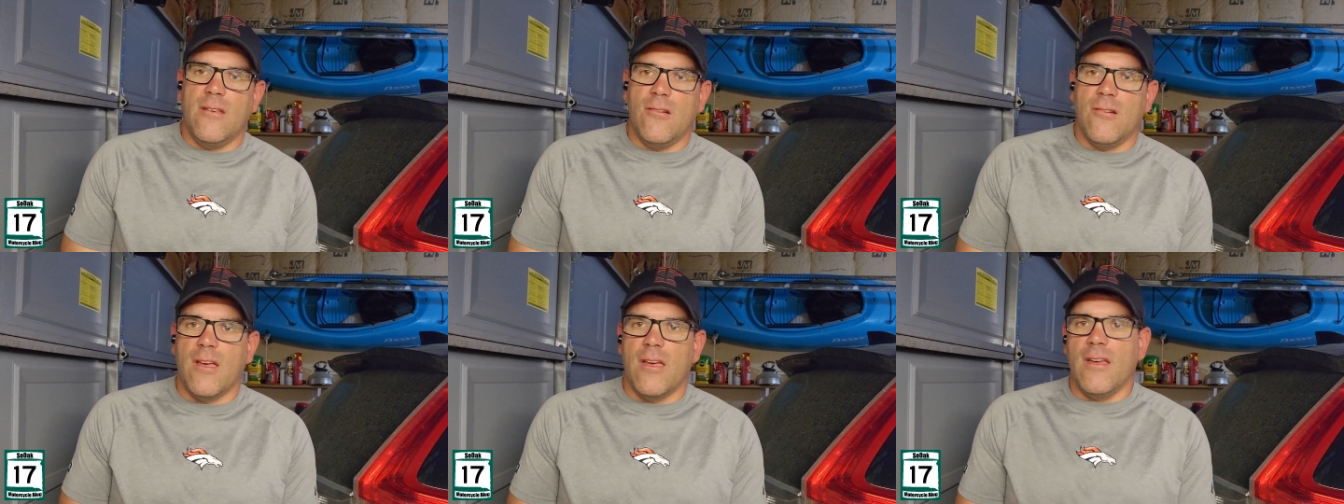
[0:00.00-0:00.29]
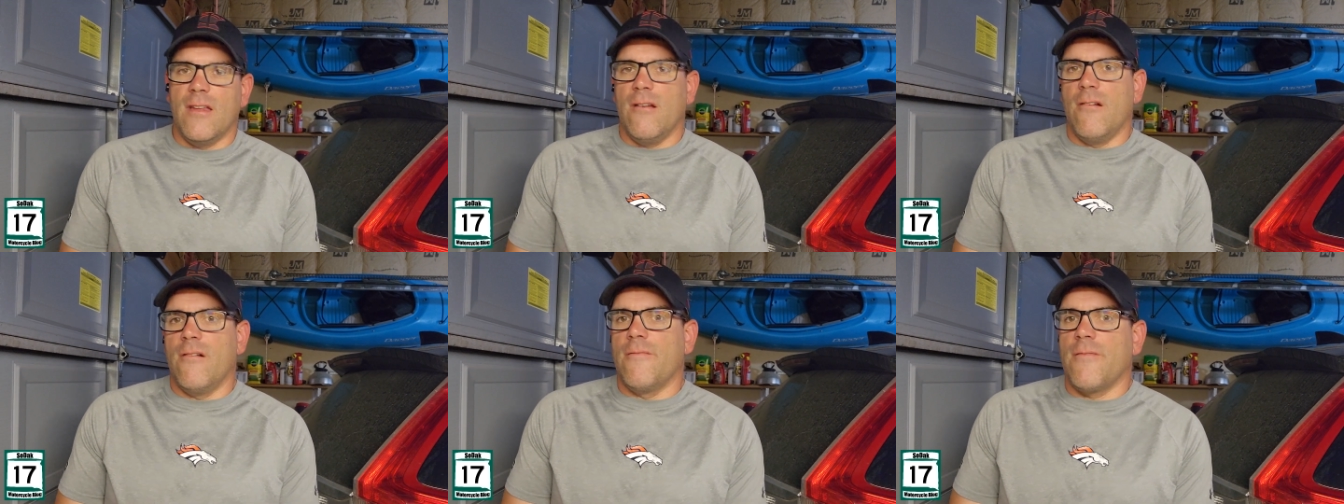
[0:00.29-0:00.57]
you'll
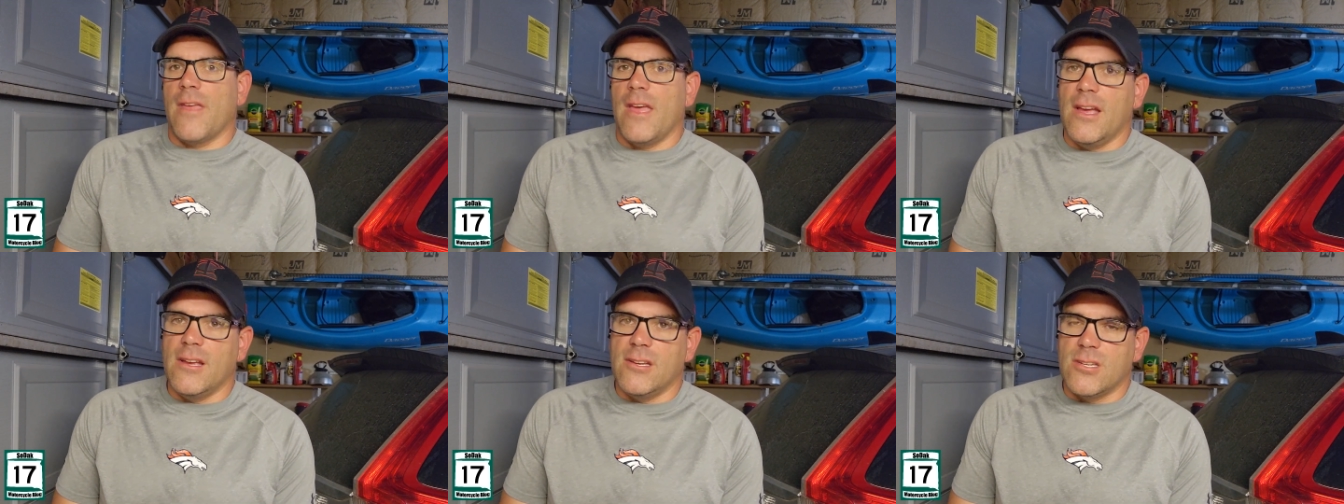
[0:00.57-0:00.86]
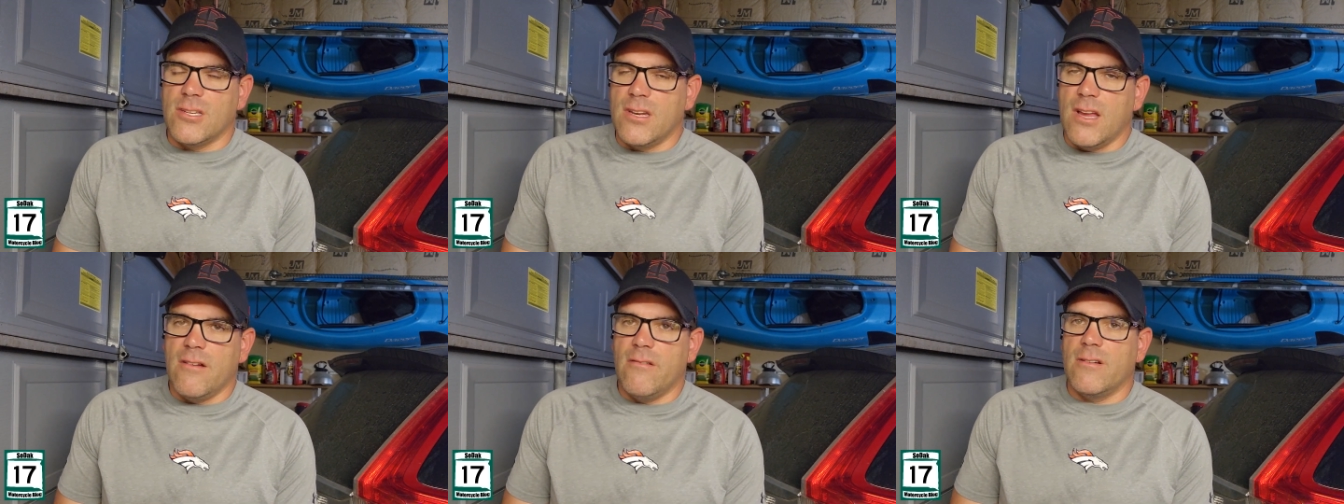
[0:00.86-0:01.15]
get a
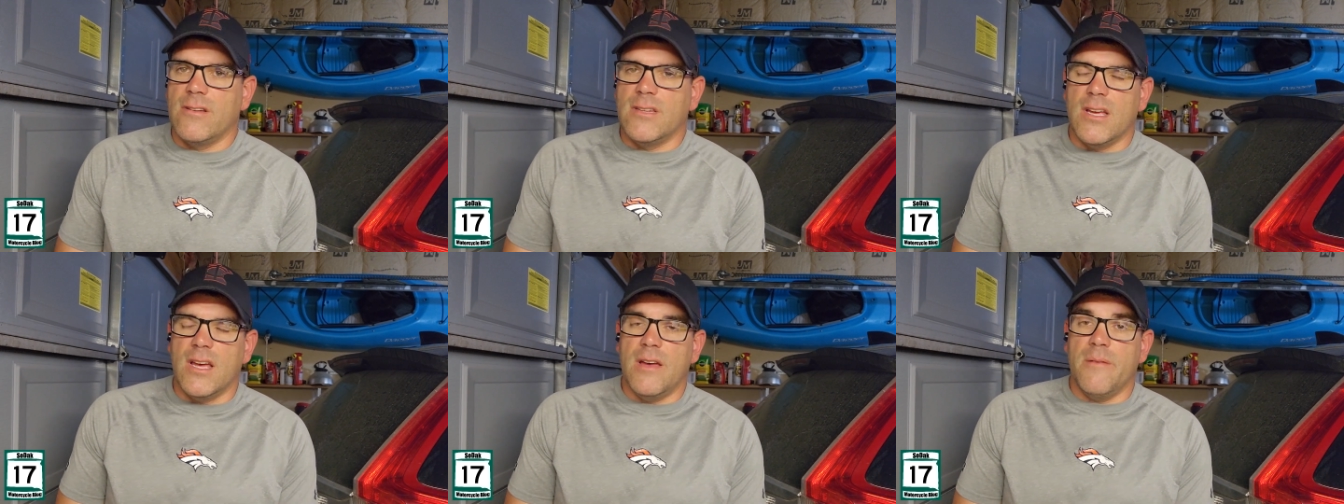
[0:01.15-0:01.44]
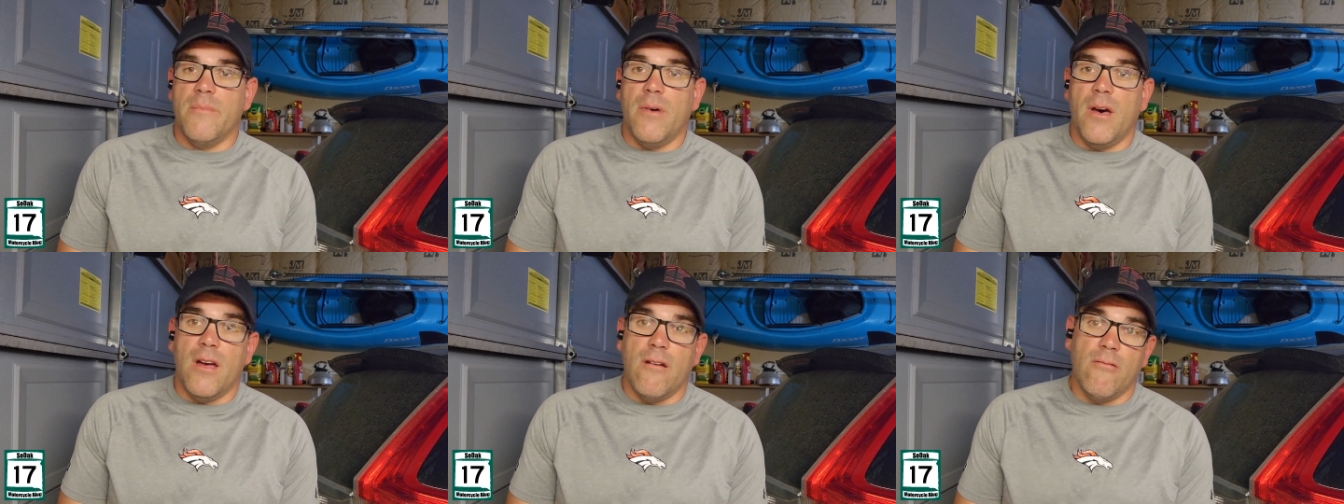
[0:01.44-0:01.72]
notification every
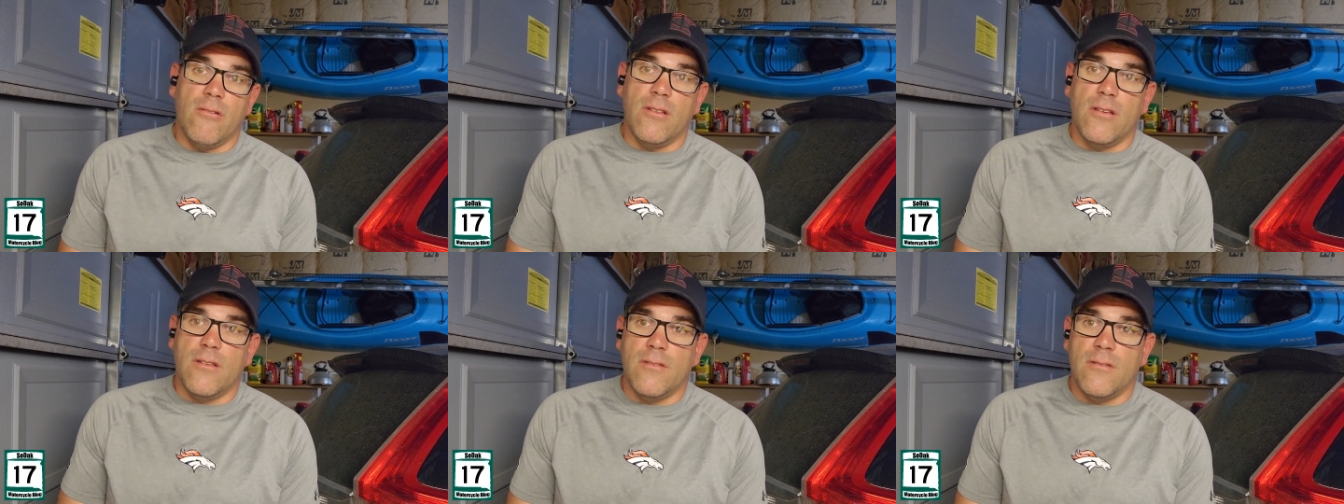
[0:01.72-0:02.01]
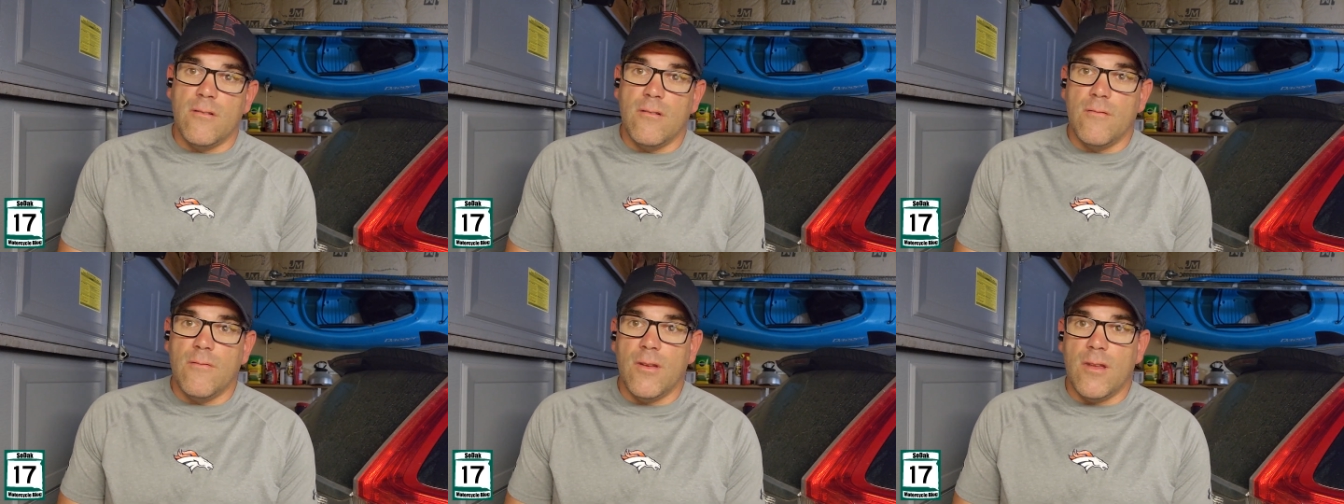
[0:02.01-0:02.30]
time I release
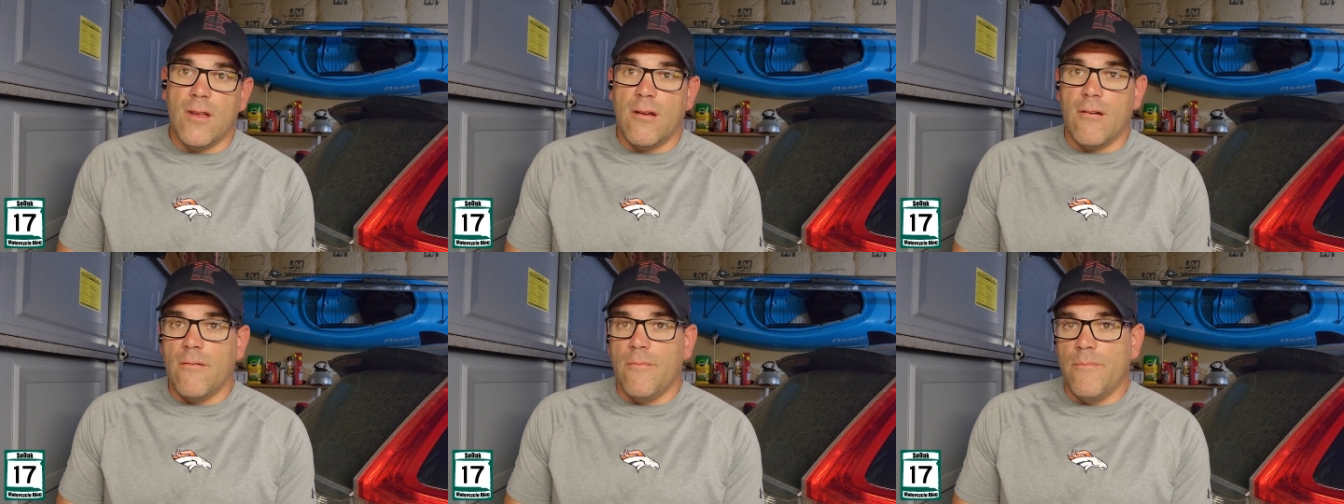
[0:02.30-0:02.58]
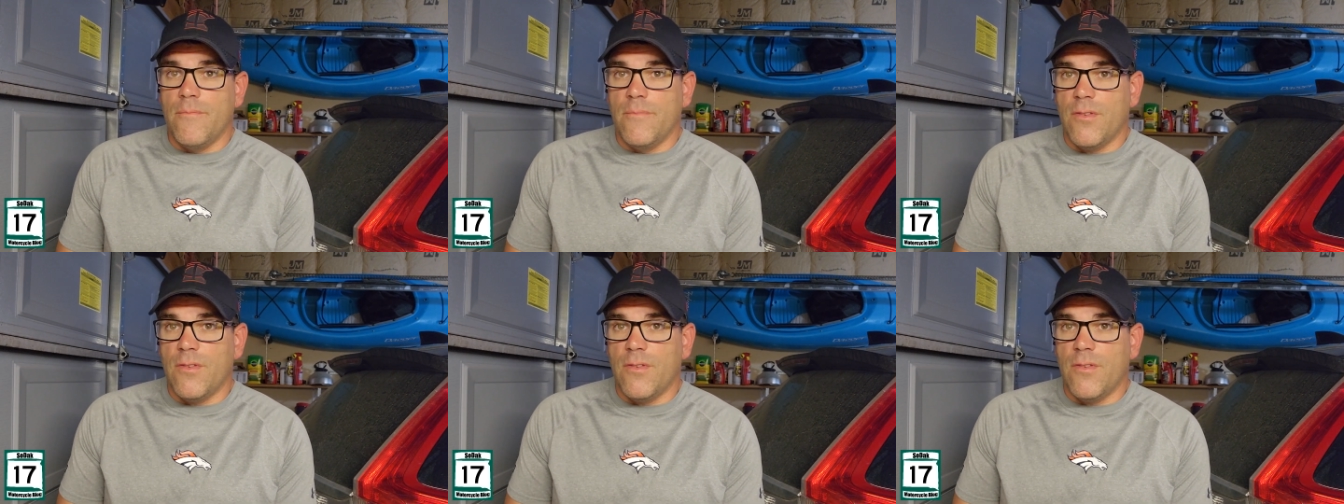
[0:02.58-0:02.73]
a new video.